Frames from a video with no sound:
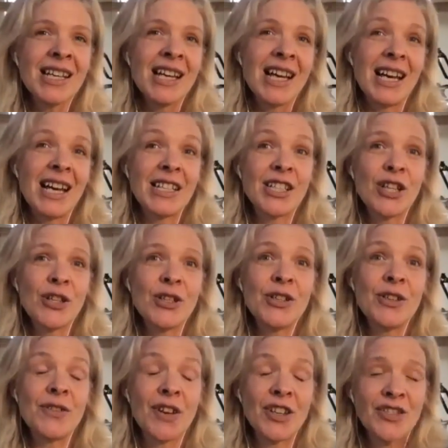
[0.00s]
and
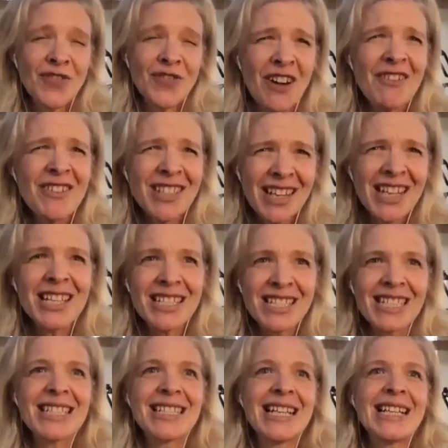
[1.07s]
so, as far as I
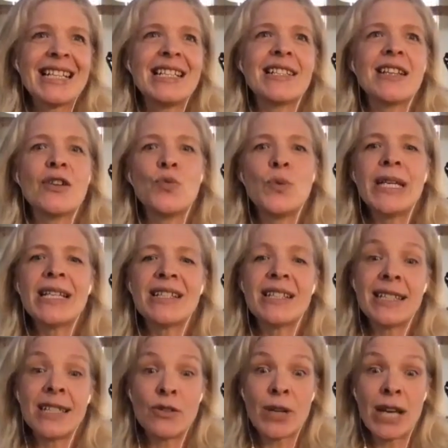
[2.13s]
understand, like we can
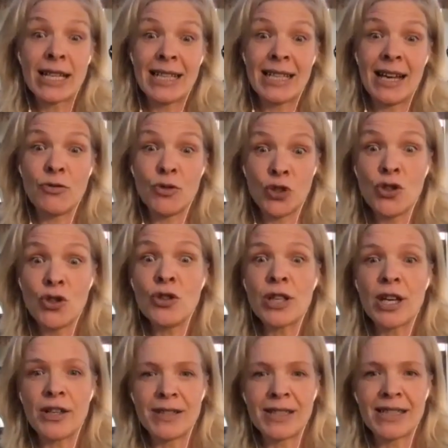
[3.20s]
still get out and do
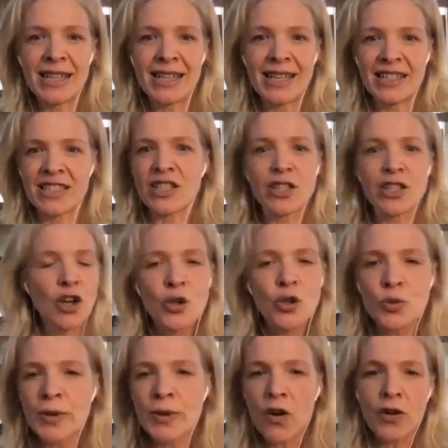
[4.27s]
those things as long as
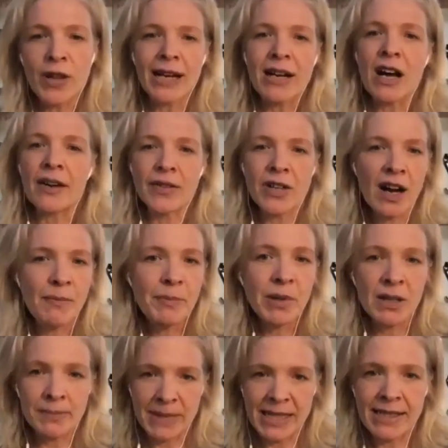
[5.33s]
we've got that kind of couple
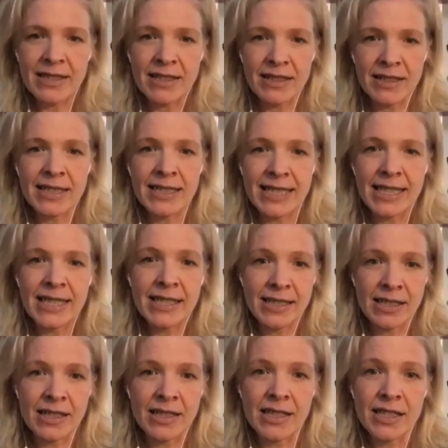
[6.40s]
of meters
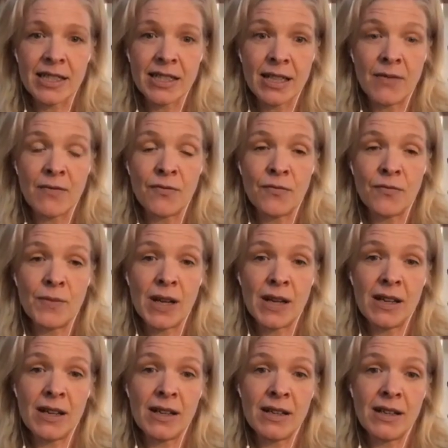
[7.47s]
distance um,
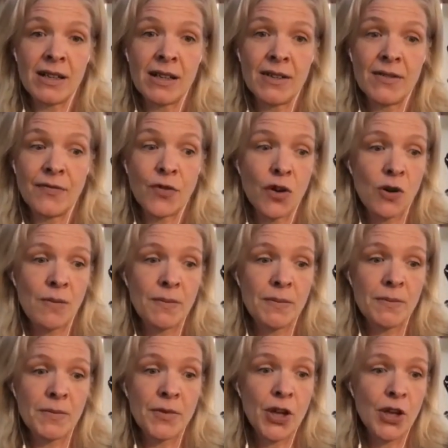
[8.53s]
uh,
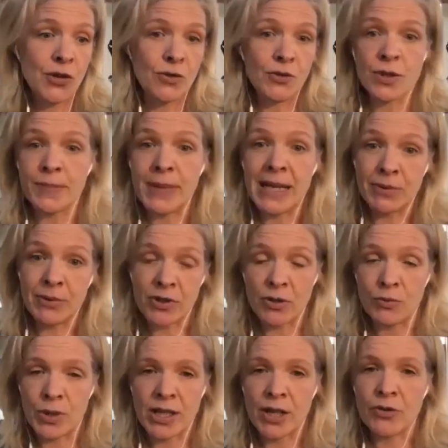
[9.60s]
from those people that
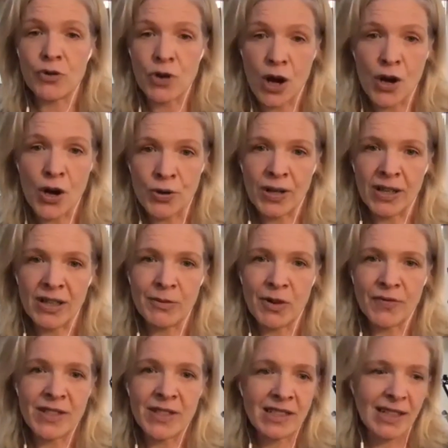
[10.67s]
we don't know. Um,
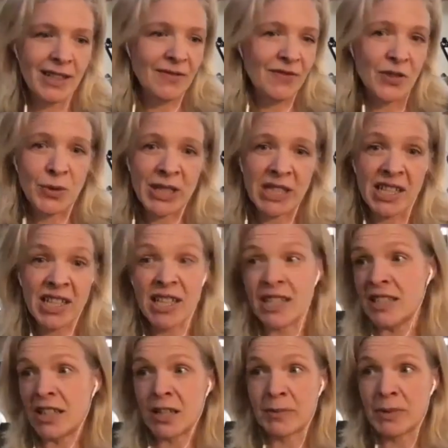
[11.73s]
obviously, if you're with your
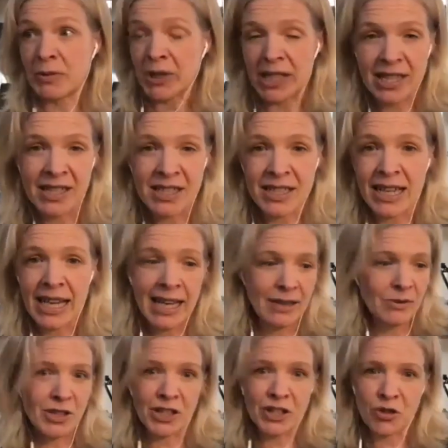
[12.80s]
kids, you're going to be with your kids in your
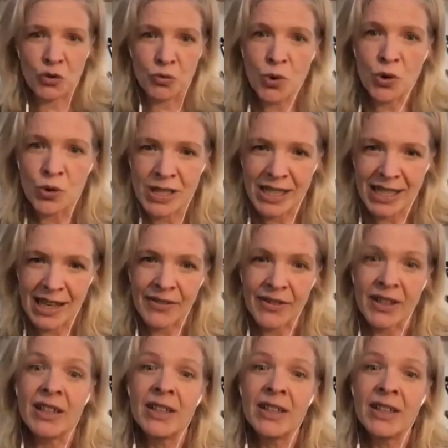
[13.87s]
house, so you can all walk together.